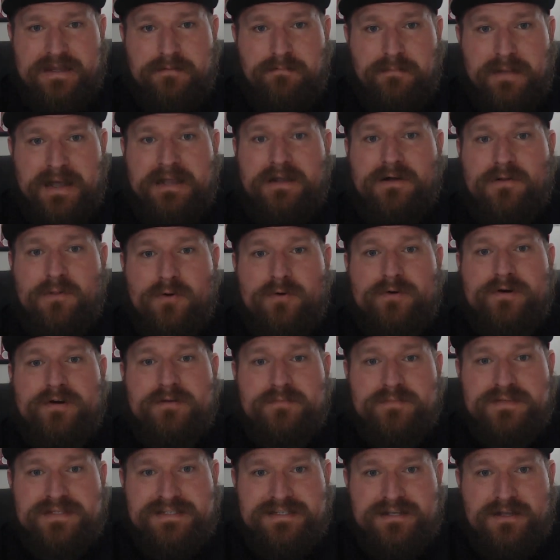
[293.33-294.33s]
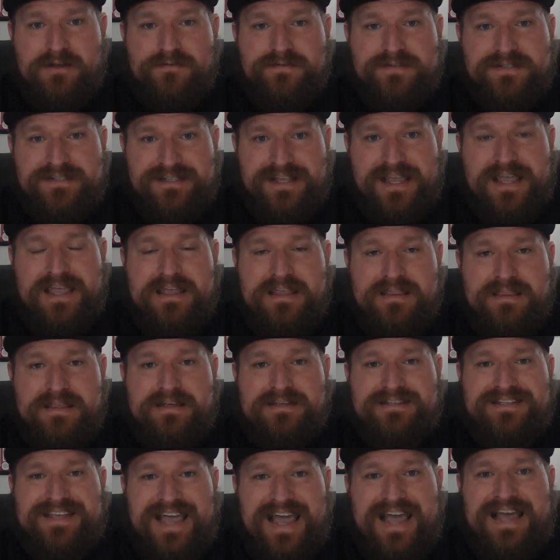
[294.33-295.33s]
Michael Oher himself saying
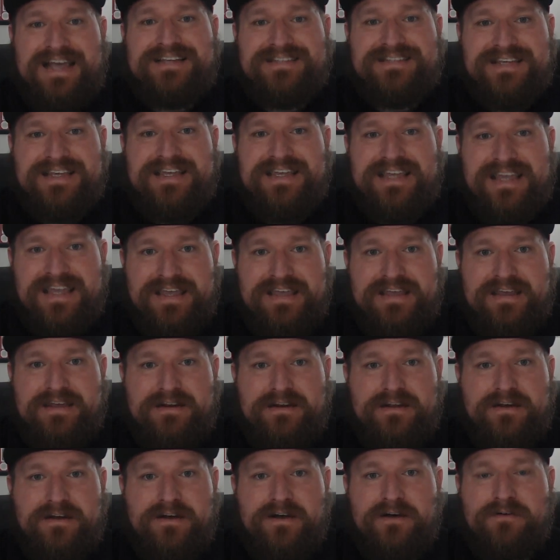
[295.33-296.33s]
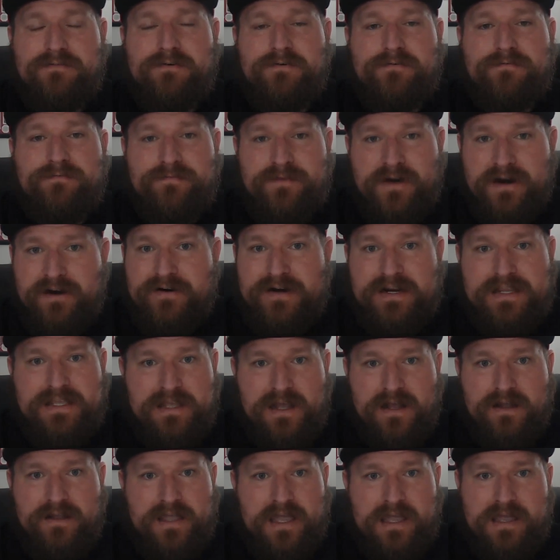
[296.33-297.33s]
this as a kid of a very
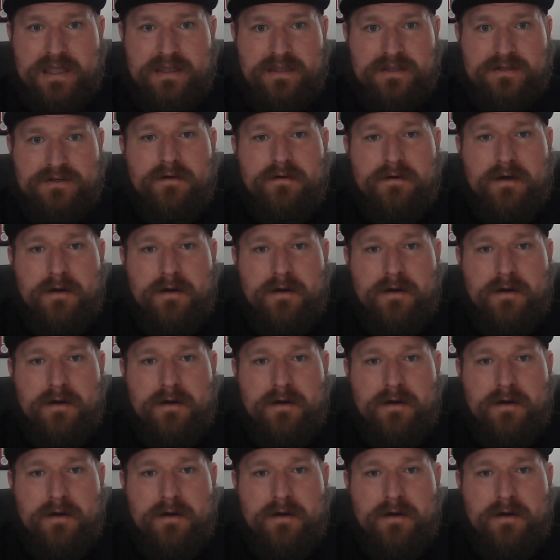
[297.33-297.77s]
young age,